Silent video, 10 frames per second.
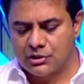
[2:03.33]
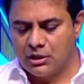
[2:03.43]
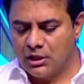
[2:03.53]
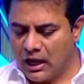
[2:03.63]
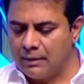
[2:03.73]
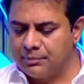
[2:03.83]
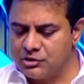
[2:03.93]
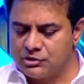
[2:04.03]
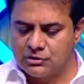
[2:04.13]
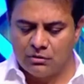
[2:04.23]
happens
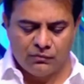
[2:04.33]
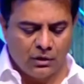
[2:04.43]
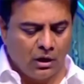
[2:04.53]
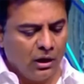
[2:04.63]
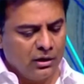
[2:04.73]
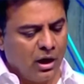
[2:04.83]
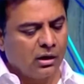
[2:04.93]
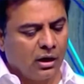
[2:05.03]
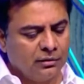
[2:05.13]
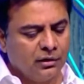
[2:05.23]
in our
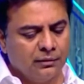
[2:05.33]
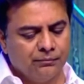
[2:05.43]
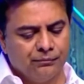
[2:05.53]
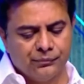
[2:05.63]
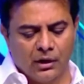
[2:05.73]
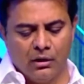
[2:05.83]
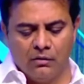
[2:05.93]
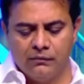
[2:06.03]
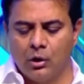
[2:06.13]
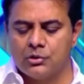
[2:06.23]
country. We
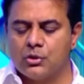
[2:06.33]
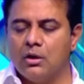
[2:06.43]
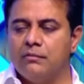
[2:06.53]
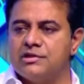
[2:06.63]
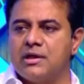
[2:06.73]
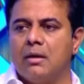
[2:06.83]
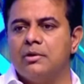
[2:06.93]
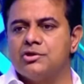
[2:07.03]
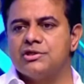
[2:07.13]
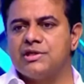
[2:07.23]
also have established a
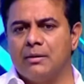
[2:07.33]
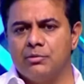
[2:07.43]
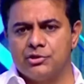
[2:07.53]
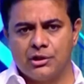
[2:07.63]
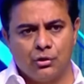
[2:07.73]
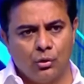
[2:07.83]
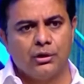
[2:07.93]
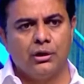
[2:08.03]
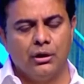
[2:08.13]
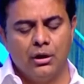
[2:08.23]
cyber security
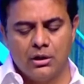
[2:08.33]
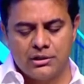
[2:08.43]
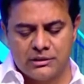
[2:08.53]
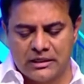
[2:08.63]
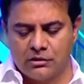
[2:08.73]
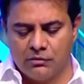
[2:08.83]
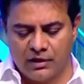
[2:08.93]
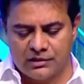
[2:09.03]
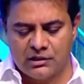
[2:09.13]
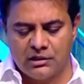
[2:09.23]
center of
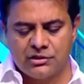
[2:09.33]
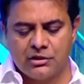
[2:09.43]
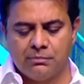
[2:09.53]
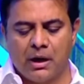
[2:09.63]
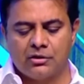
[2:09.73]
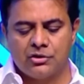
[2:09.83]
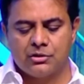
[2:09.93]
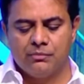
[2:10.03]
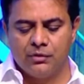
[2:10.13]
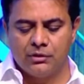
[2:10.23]
excellence in partnership
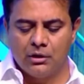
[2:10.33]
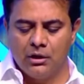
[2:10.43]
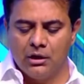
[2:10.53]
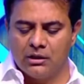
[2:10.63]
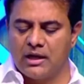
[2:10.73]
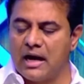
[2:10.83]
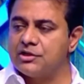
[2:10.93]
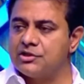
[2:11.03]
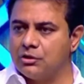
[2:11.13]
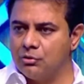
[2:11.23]
with the Data
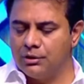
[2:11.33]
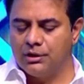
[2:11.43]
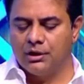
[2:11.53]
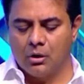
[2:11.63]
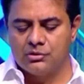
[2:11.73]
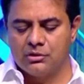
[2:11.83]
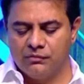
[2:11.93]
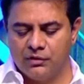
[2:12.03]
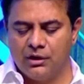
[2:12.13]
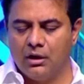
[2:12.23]
Security Council of
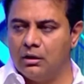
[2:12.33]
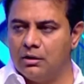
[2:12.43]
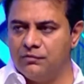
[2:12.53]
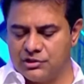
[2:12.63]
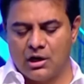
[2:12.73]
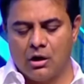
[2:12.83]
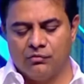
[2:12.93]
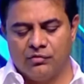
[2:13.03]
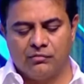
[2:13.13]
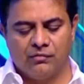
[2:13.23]
India, which is an outfit
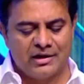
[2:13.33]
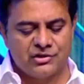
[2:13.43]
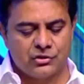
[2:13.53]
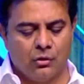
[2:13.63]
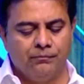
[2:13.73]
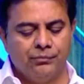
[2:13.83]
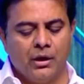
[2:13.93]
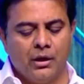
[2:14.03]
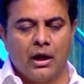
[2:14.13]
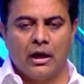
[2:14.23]
of NASCOM,
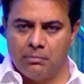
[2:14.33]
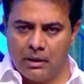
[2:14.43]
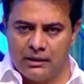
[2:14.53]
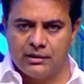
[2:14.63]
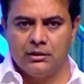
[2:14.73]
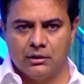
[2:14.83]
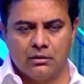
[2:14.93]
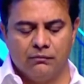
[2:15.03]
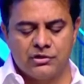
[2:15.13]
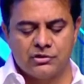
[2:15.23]
and METI, which
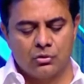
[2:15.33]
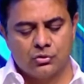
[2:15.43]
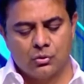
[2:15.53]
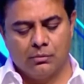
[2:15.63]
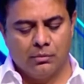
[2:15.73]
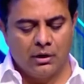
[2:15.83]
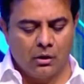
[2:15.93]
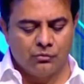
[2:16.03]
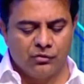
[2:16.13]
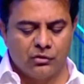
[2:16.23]
is also an
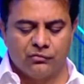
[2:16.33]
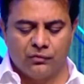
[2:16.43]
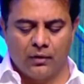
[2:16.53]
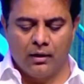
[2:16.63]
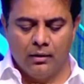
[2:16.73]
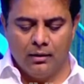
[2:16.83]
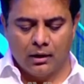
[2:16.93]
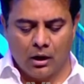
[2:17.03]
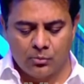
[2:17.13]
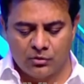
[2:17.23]
outfit of
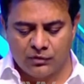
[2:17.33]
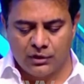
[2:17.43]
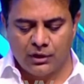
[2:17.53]
Government of India.